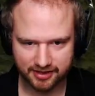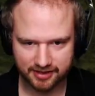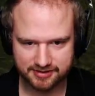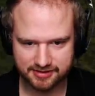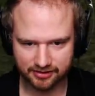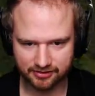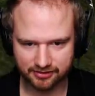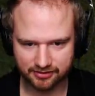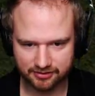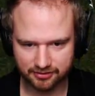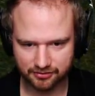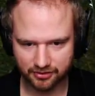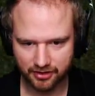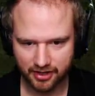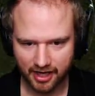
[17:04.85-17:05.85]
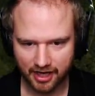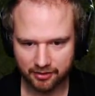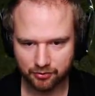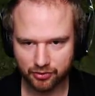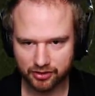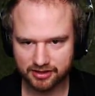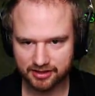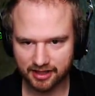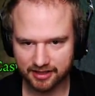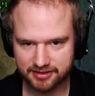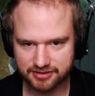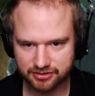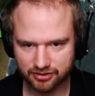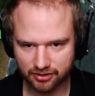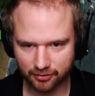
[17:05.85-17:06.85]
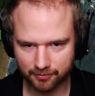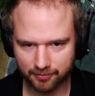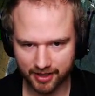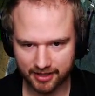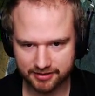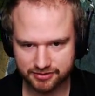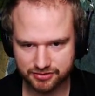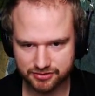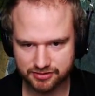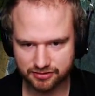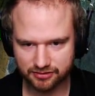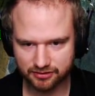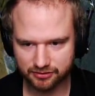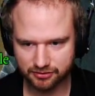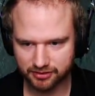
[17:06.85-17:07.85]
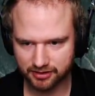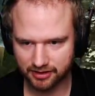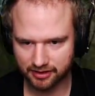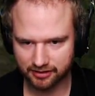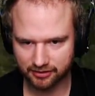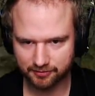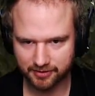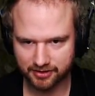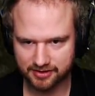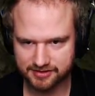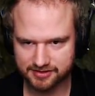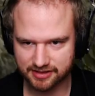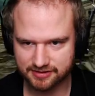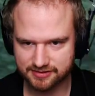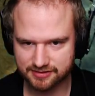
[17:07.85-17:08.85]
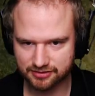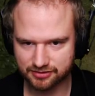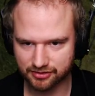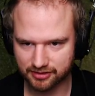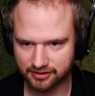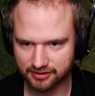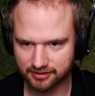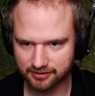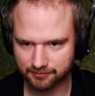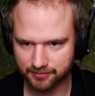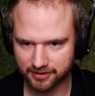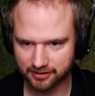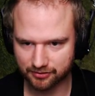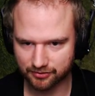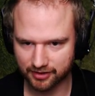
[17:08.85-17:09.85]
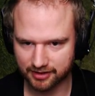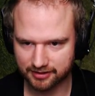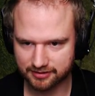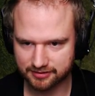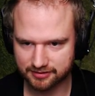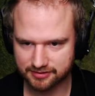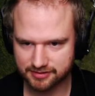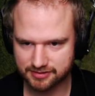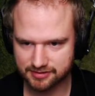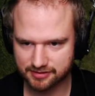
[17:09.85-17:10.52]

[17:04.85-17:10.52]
Geldarin Lord Oro? I would like to go back to Zulun now, because that's currently being raided.